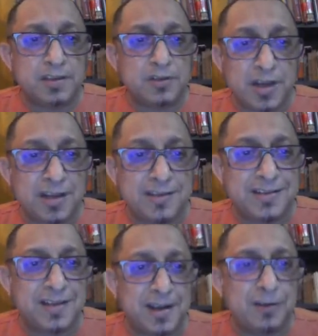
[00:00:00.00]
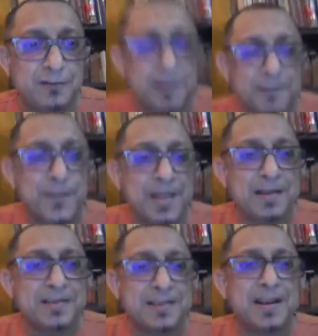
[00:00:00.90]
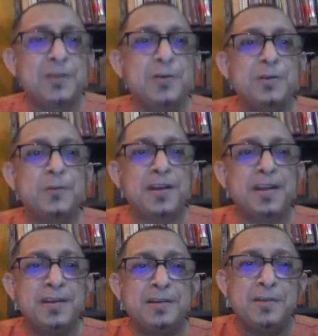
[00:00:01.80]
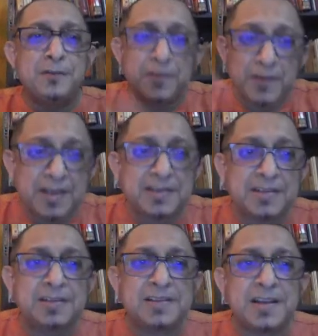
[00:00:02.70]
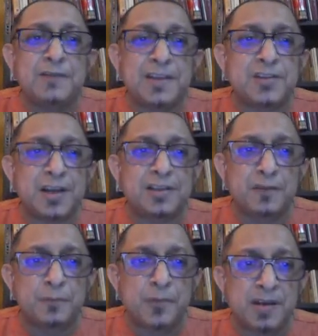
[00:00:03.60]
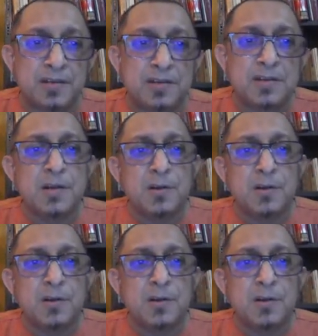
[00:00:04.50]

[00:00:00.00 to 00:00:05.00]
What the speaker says: very strange kind of a scenario. On the one hand, you've created this infrastructure for print.